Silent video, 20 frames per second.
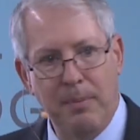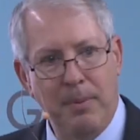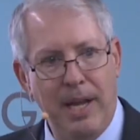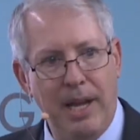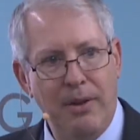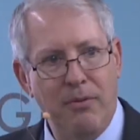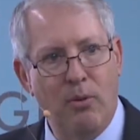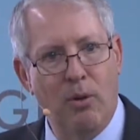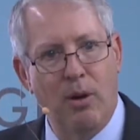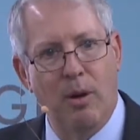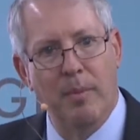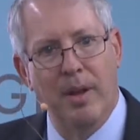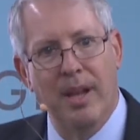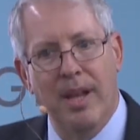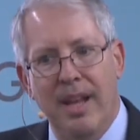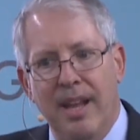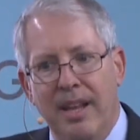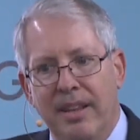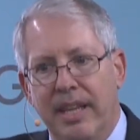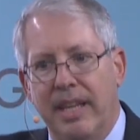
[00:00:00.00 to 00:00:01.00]
platform
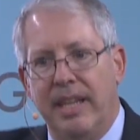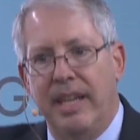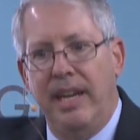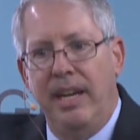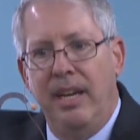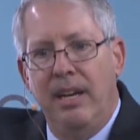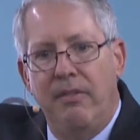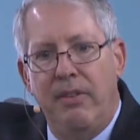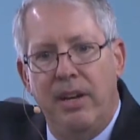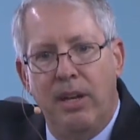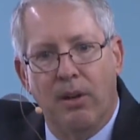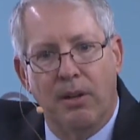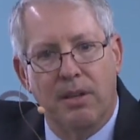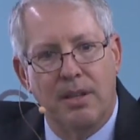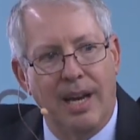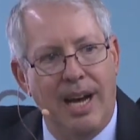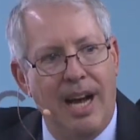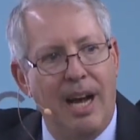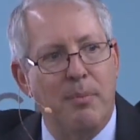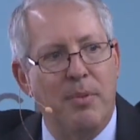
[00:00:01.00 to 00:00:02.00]
that they innovate on
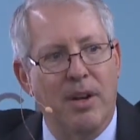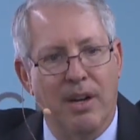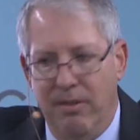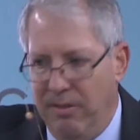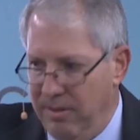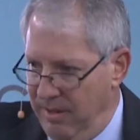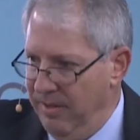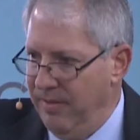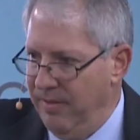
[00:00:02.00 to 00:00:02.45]
top of.